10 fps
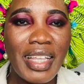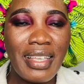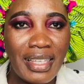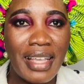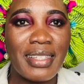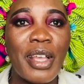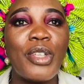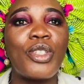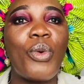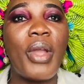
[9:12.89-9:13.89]
Yes.
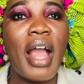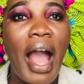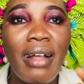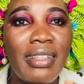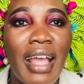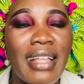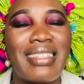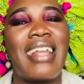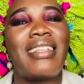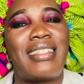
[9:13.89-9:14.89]
So without that,
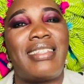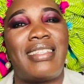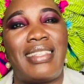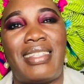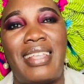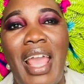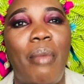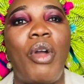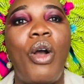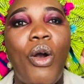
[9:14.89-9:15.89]
that is the
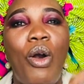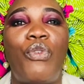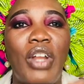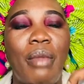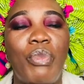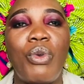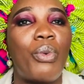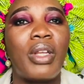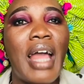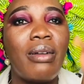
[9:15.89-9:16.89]
stem of Liberia.
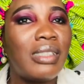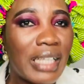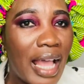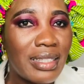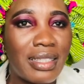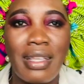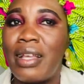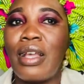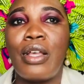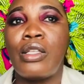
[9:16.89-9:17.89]
Without that,
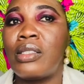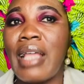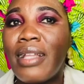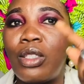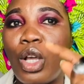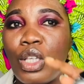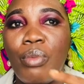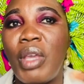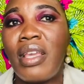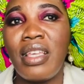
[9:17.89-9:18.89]
that
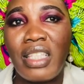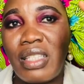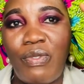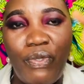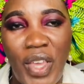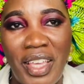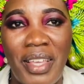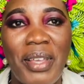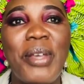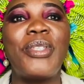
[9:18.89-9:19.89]
document is
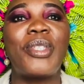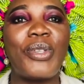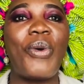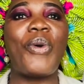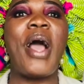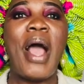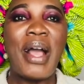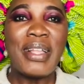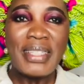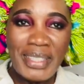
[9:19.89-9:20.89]
fake. So
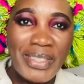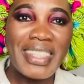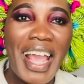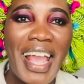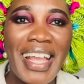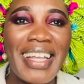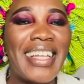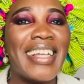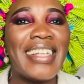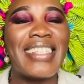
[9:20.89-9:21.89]

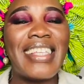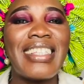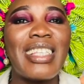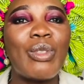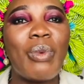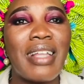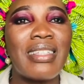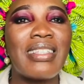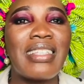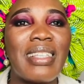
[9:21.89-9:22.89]
today, this is what
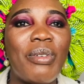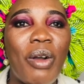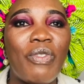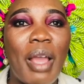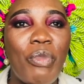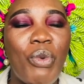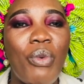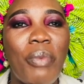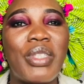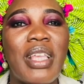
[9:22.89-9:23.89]
the seal of Liberia
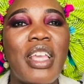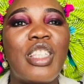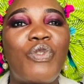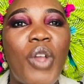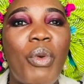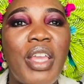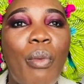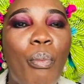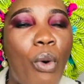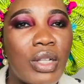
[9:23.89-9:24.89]
represents. It's very
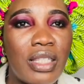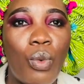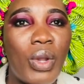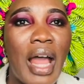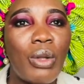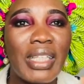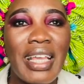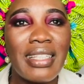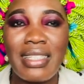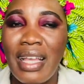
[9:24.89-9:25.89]
important. Without
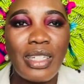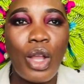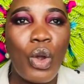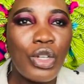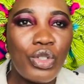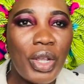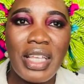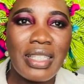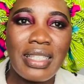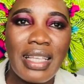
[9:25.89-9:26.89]
it, the country
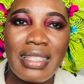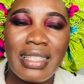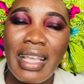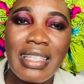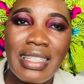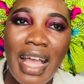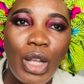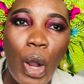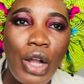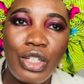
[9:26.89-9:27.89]
is not
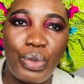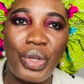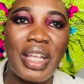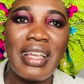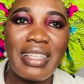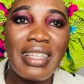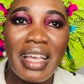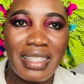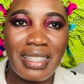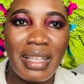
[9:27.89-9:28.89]
a country.
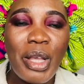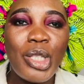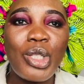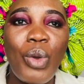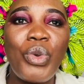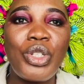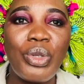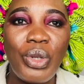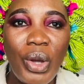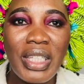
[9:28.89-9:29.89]
Yes. So we
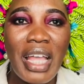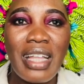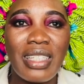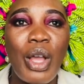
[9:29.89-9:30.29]
should know that.